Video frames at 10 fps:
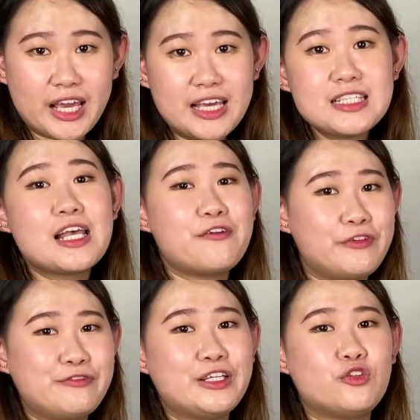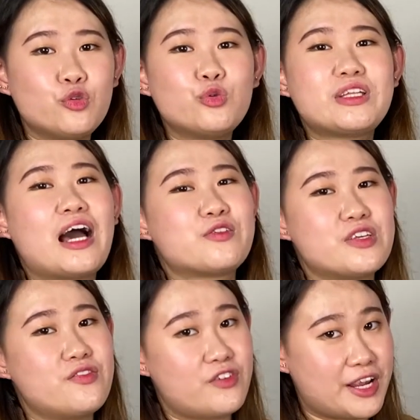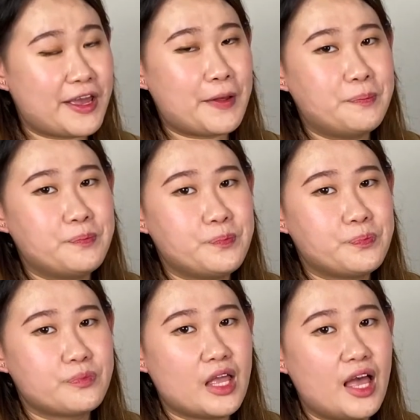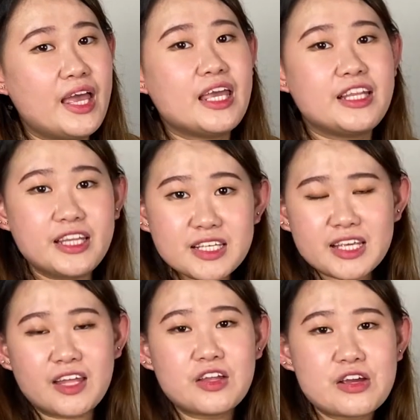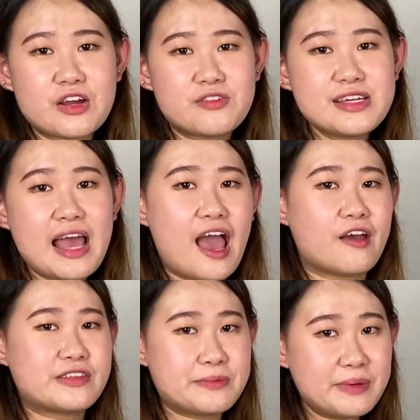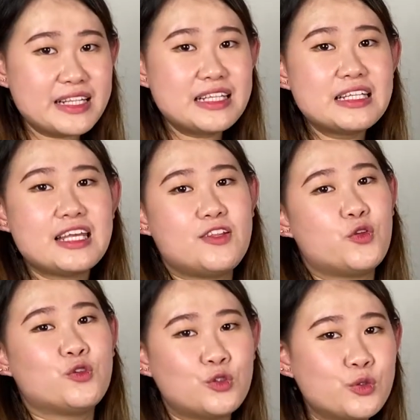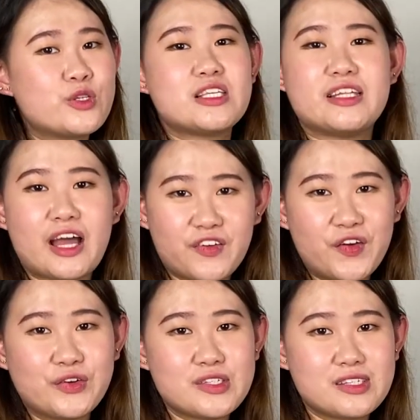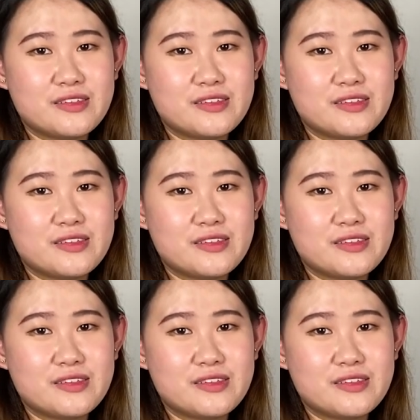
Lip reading: is 52,000 ringgit. In this category, I have split it into two scenarios.